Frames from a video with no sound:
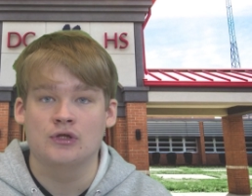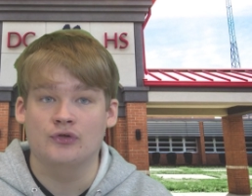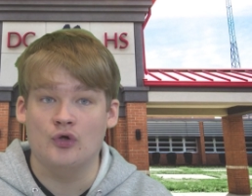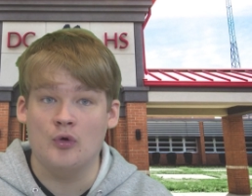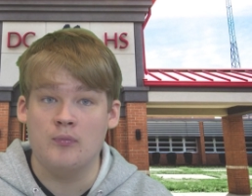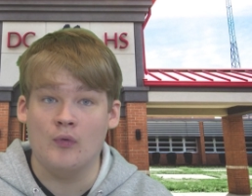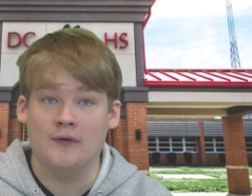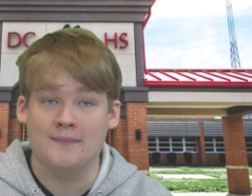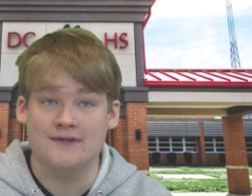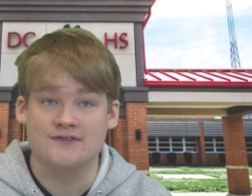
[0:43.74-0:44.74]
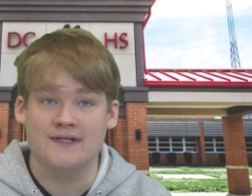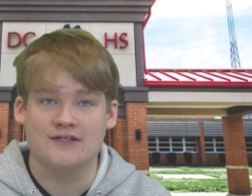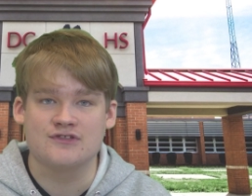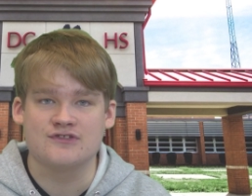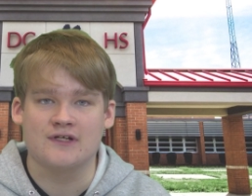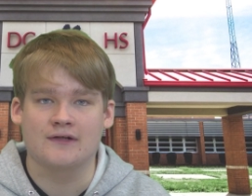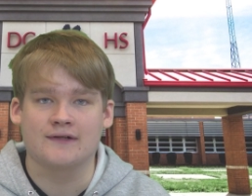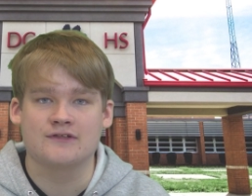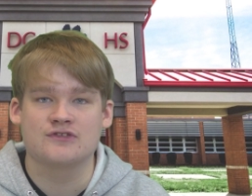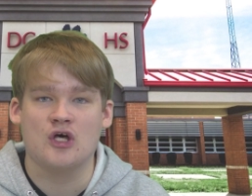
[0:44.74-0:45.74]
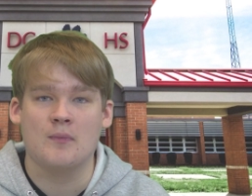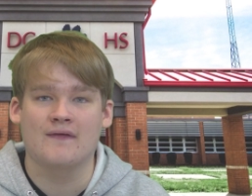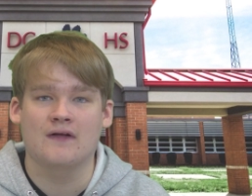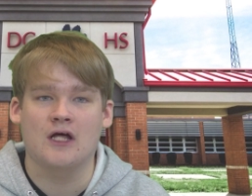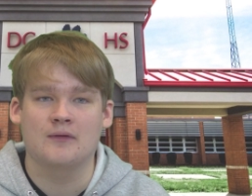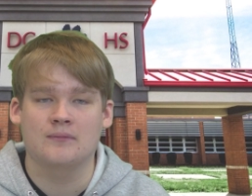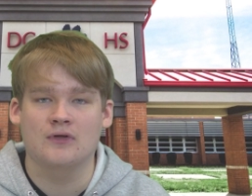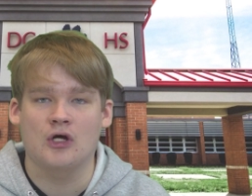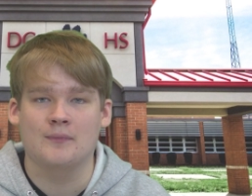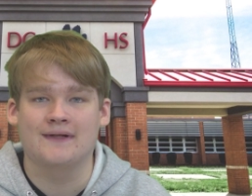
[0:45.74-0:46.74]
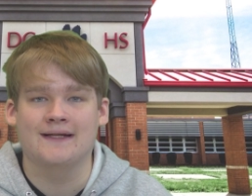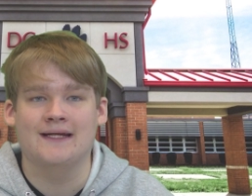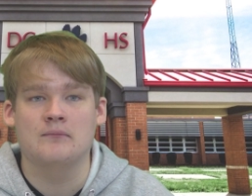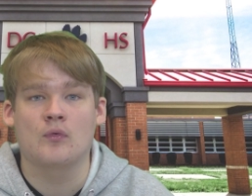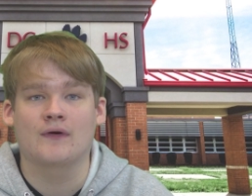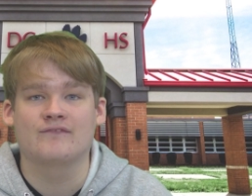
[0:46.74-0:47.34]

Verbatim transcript: No appointments necessary. Stop by the lobby to get more